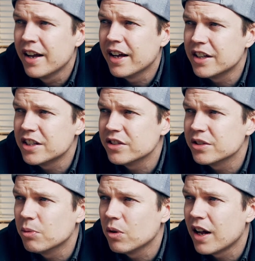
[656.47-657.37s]
additional
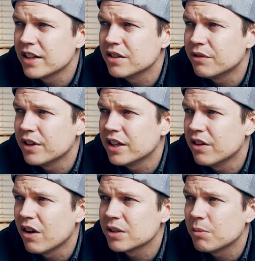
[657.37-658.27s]
small lights to fill in
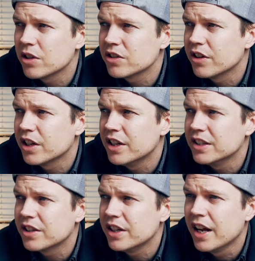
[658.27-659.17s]
dark spots on the green
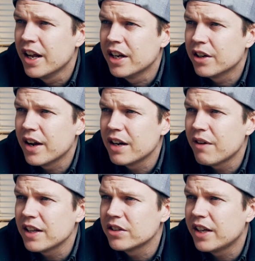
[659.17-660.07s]
screen. Great
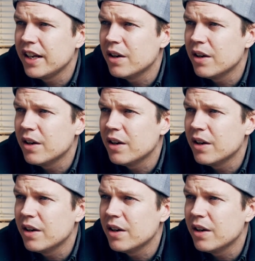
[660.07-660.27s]
advice on getting